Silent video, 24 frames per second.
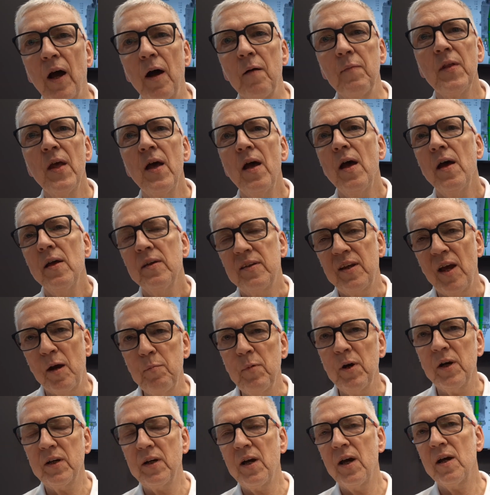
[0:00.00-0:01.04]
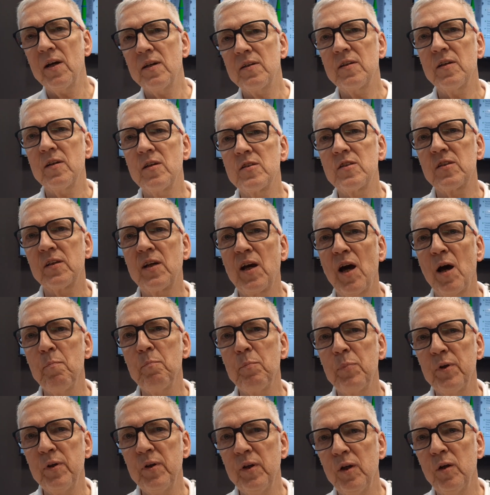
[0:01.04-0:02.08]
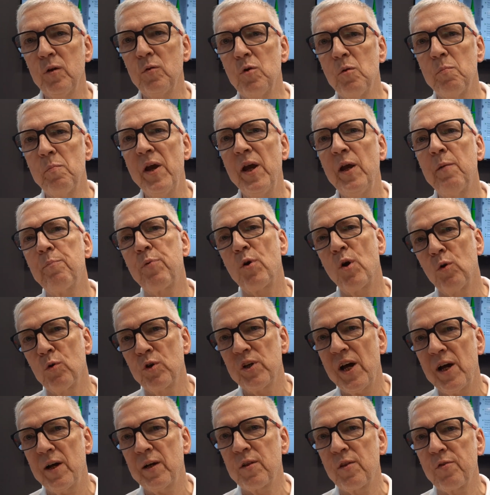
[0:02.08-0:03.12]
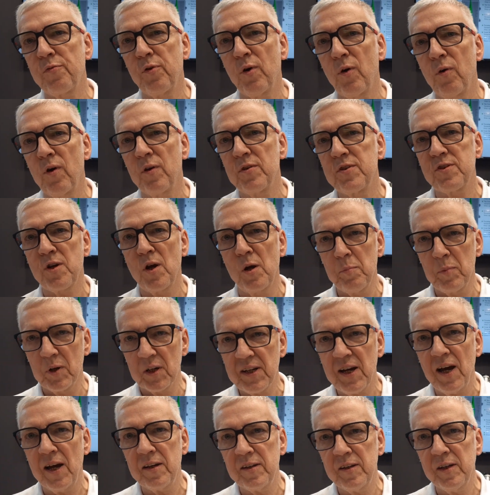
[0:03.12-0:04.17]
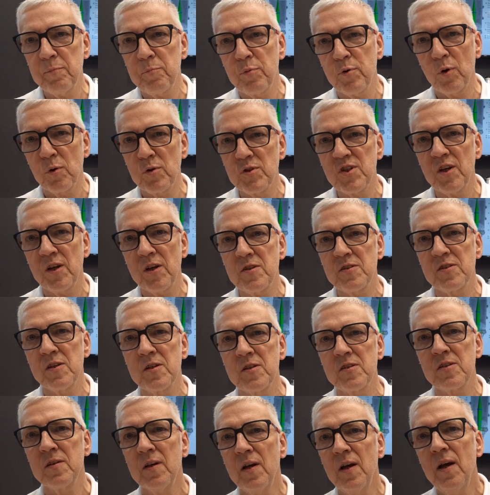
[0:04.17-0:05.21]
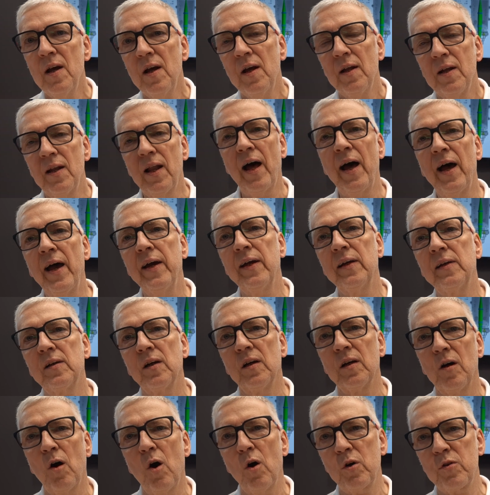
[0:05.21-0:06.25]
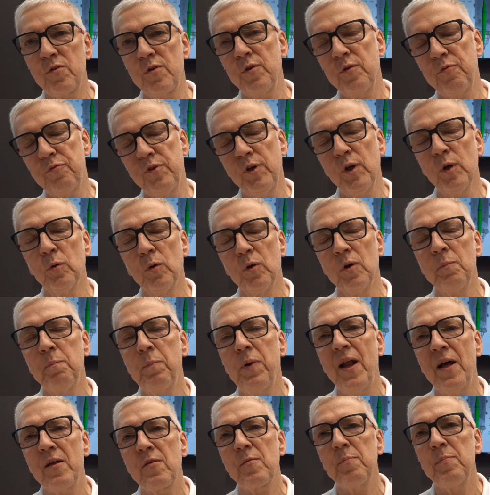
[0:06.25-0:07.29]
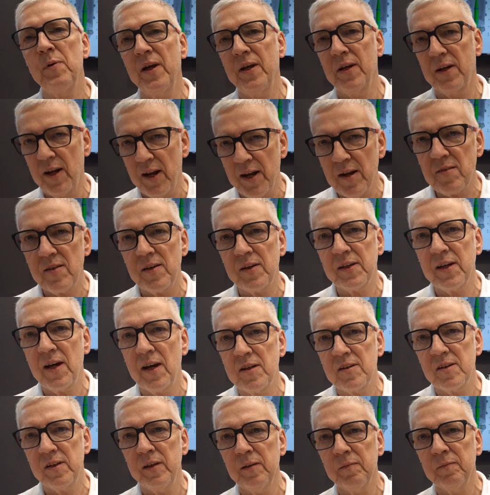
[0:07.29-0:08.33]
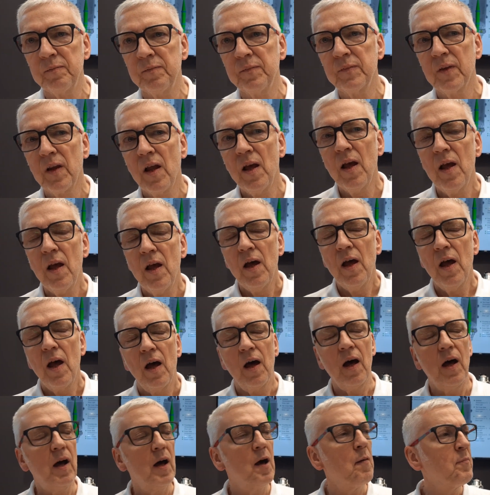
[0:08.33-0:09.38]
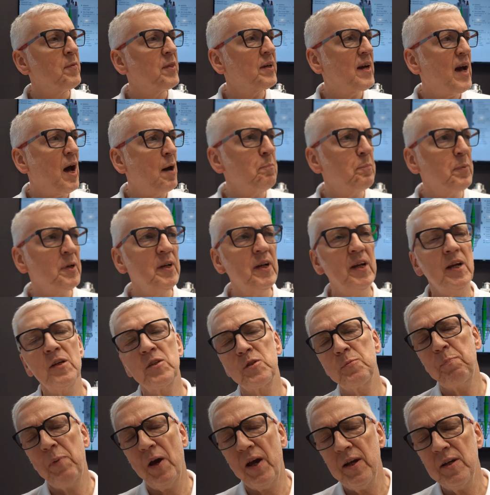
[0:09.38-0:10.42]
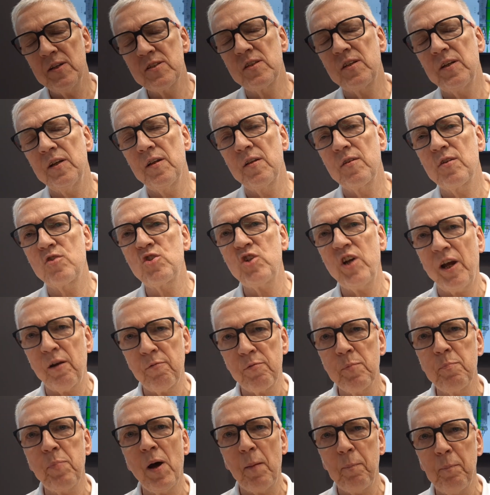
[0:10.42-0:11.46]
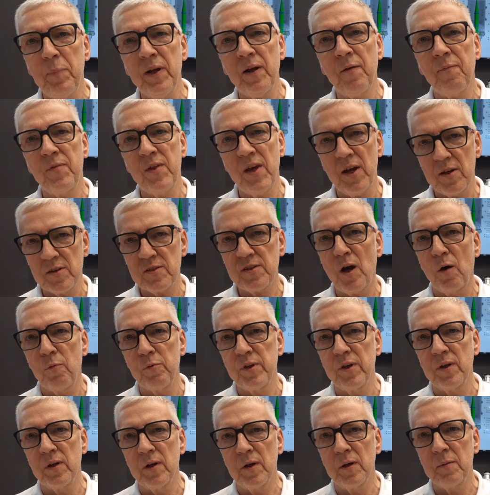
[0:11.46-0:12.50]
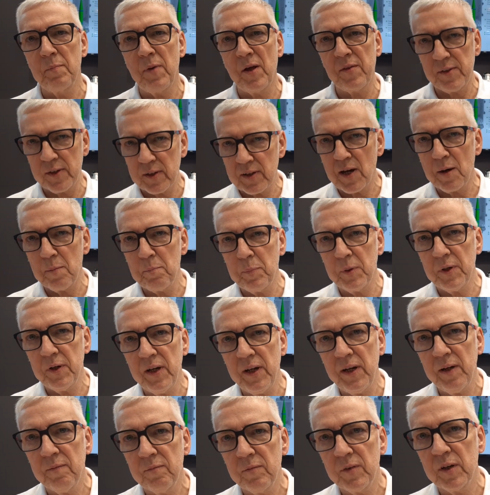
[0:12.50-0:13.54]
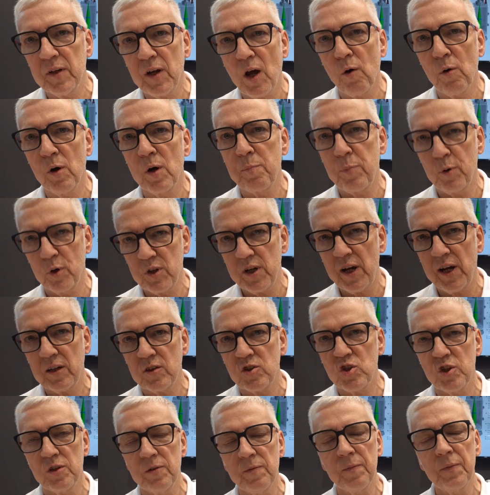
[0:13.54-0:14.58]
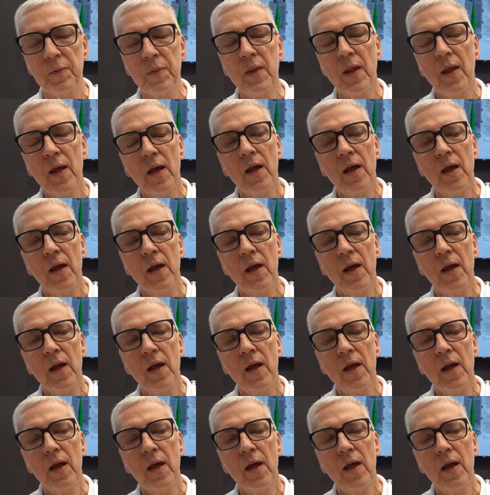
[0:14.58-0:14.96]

Yeah. Thermacut is a company who make products for thermal cutting processes like oxy-fuel, plasma and laser cutting. The company is based in the Czech Republic. There's our mother company and our production.